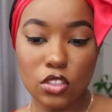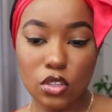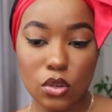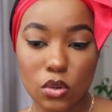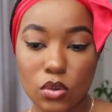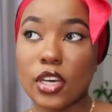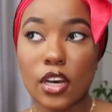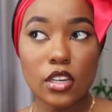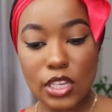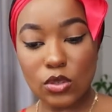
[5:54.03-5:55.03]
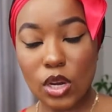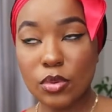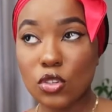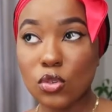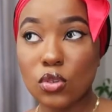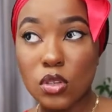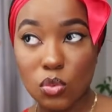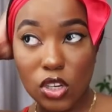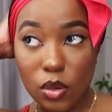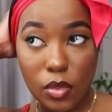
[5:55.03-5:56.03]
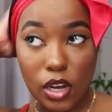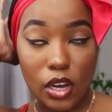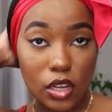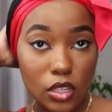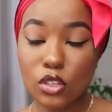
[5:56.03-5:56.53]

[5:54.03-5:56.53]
So yeah, that's what I've been doing, wearing my